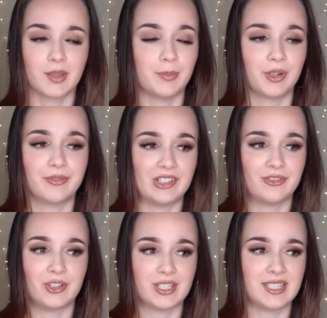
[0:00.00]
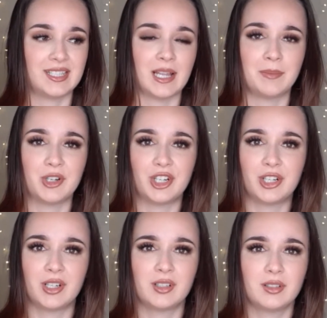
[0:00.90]
perfect for
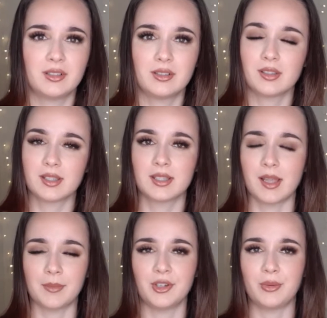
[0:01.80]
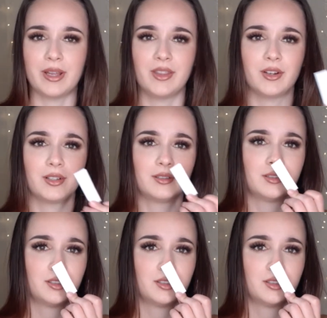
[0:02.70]
summer weather.